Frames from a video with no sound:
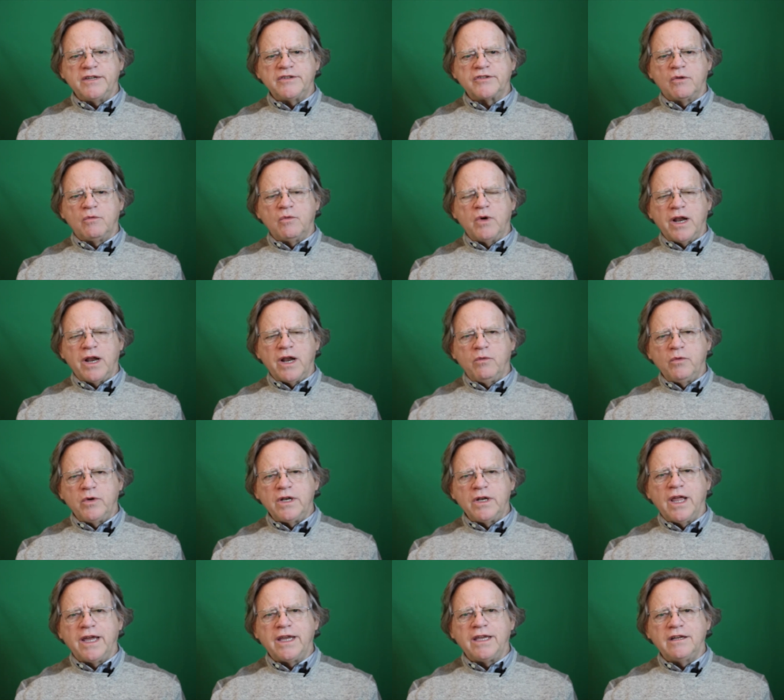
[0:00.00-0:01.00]
So what I would
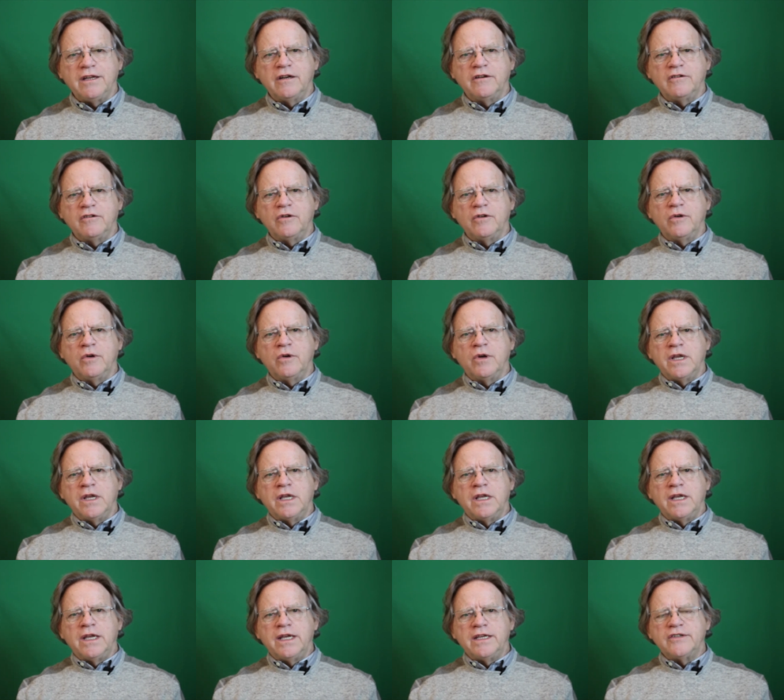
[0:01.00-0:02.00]
like you to do
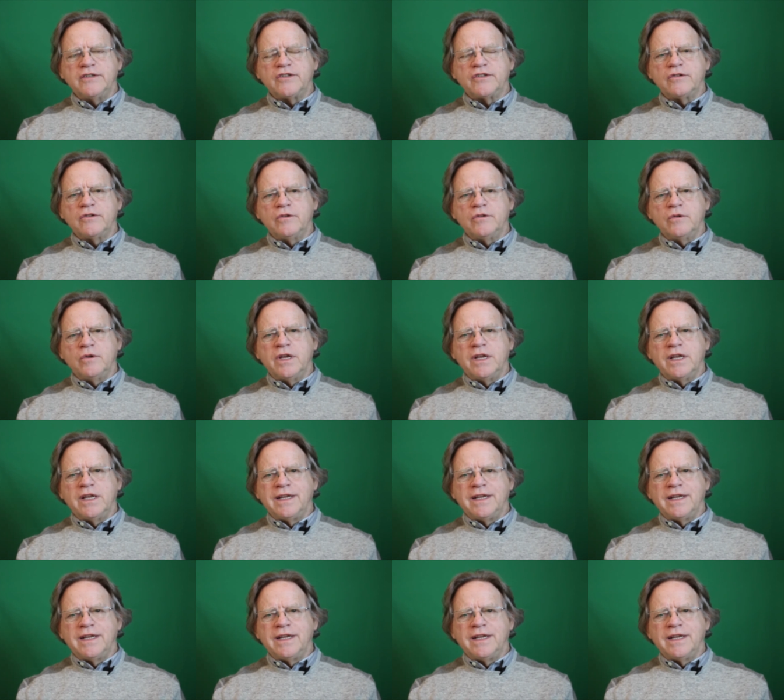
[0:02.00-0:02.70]
is to